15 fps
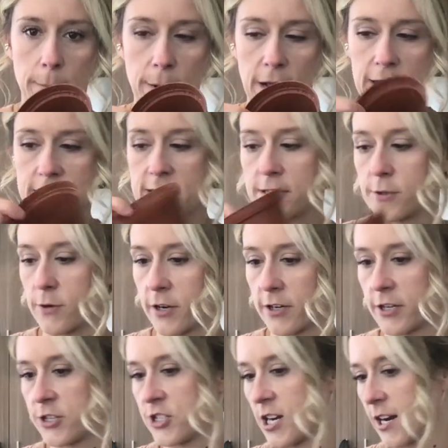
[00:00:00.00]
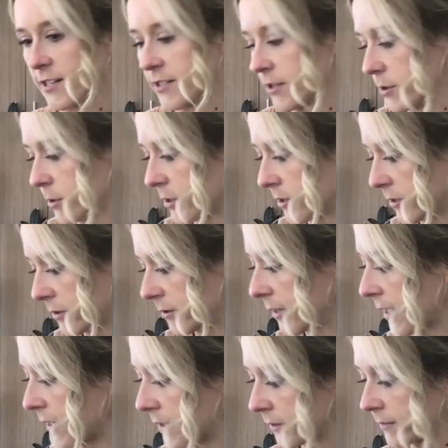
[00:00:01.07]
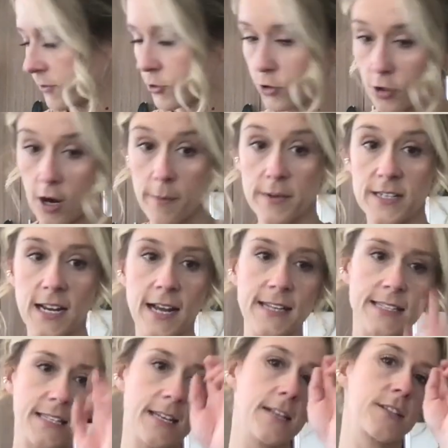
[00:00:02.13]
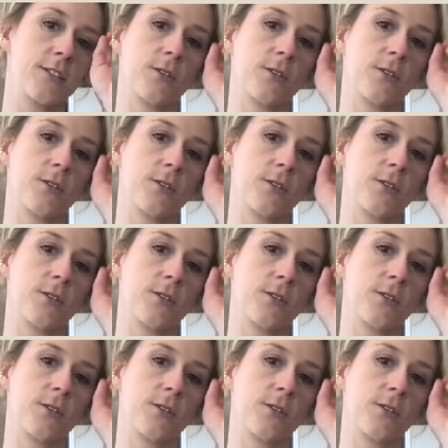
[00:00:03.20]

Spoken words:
but you already shocked it, you already like traumatized it,